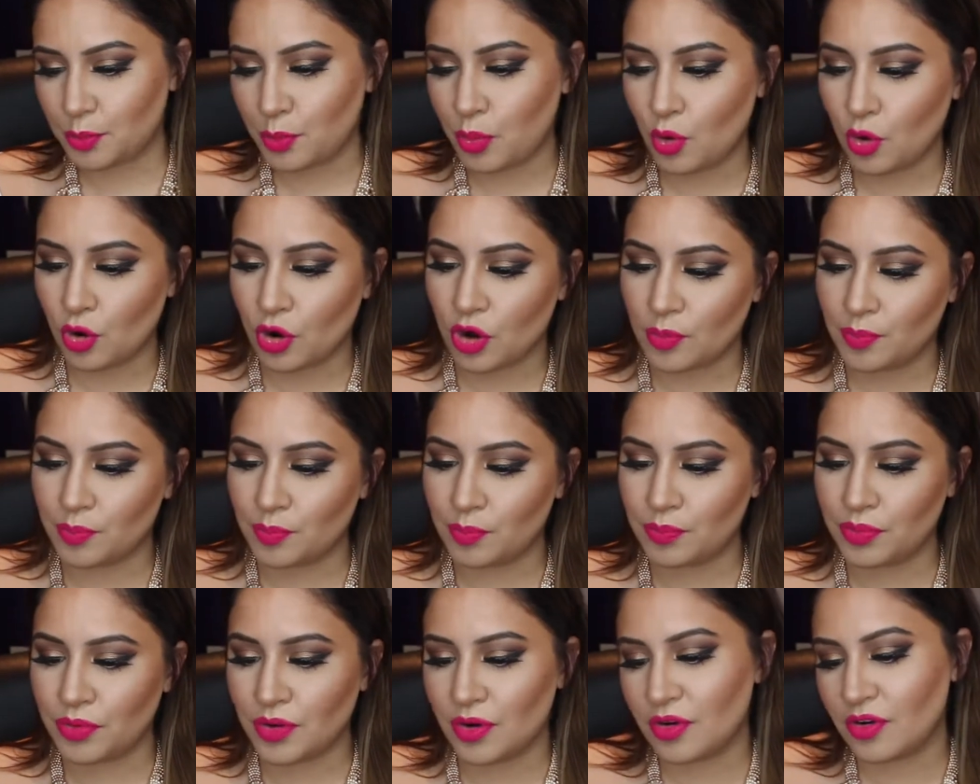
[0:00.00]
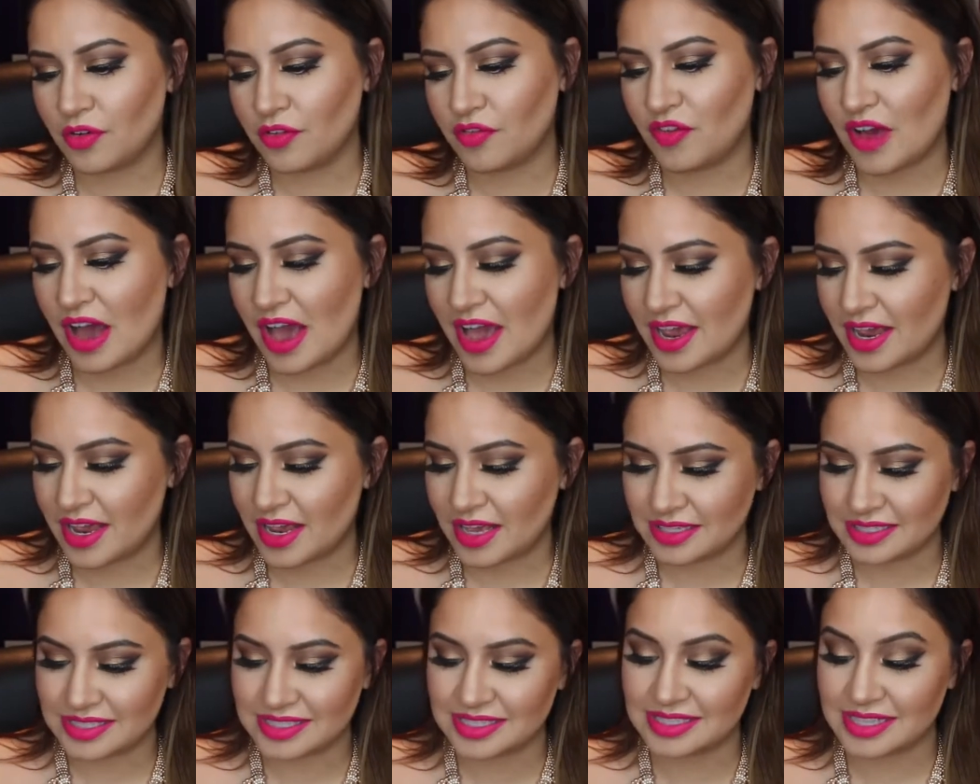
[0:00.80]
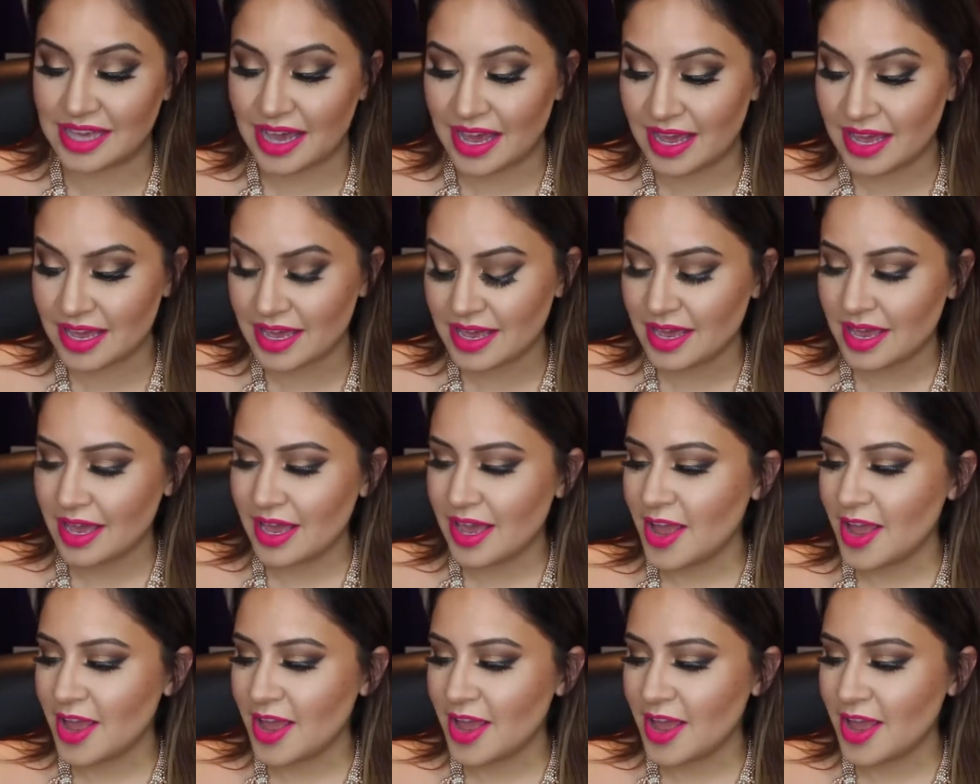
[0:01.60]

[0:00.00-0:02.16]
Pore Purifying Set.